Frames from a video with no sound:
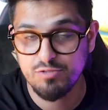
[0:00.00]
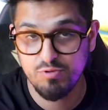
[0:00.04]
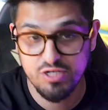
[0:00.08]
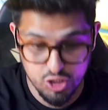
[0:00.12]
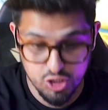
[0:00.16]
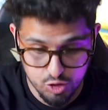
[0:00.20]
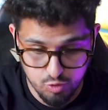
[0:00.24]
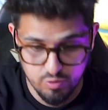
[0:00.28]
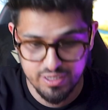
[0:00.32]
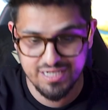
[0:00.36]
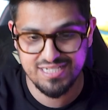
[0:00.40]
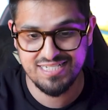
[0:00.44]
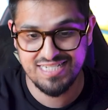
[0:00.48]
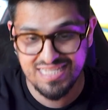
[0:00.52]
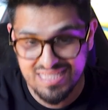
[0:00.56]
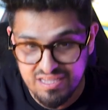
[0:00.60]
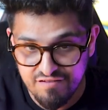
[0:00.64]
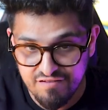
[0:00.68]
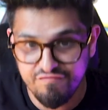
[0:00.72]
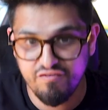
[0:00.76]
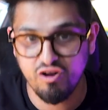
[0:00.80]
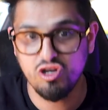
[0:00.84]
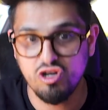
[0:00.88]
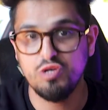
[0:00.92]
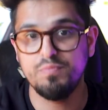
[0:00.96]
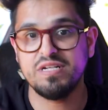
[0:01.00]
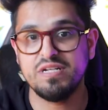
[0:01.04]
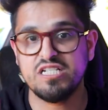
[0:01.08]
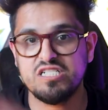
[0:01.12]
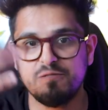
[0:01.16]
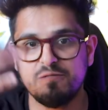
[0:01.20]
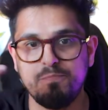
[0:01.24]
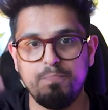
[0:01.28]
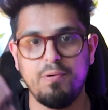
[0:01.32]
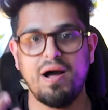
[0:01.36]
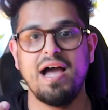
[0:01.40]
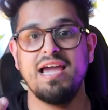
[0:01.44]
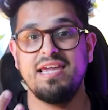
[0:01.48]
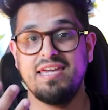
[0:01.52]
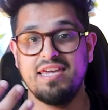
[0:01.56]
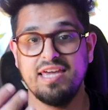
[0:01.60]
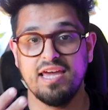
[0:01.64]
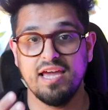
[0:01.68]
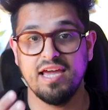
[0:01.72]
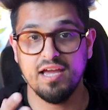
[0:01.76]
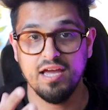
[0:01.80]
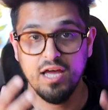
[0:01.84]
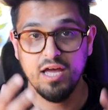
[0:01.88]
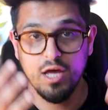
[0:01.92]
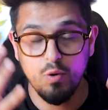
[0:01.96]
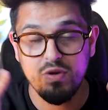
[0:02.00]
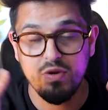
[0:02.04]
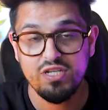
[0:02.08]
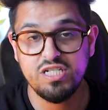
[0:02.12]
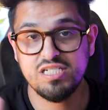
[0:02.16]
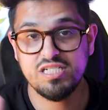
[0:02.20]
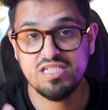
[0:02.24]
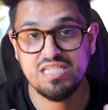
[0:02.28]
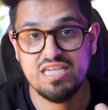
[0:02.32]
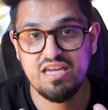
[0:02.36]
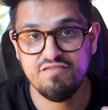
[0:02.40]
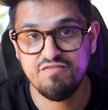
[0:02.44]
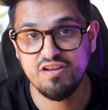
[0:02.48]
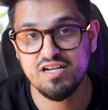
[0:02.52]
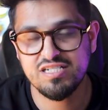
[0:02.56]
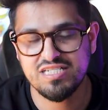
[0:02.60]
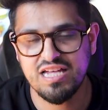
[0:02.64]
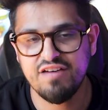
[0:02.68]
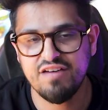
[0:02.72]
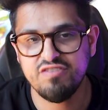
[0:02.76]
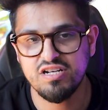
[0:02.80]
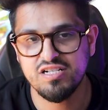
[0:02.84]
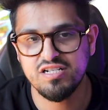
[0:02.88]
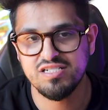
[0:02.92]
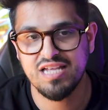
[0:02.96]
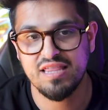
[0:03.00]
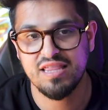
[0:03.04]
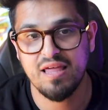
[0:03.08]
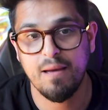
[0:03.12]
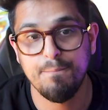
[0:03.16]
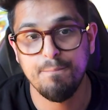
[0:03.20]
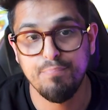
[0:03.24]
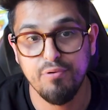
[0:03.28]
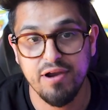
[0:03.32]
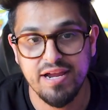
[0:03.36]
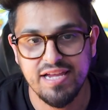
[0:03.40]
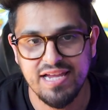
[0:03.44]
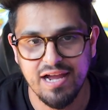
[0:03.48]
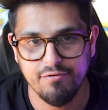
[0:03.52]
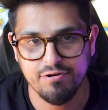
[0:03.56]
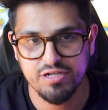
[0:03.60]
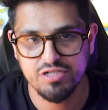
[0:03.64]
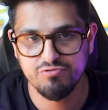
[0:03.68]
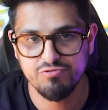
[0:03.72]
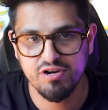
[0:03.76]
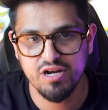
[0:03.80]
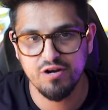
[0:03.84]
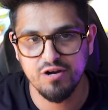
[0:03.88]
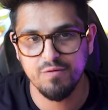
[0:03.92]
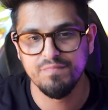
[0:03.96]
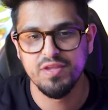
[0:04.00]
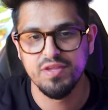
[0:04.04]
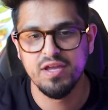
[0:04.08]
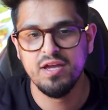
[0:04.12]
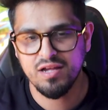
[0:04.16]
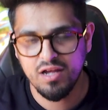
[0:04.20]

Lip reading: We just want to see that volume is spiking, which is giving us evidence that that breakout is real.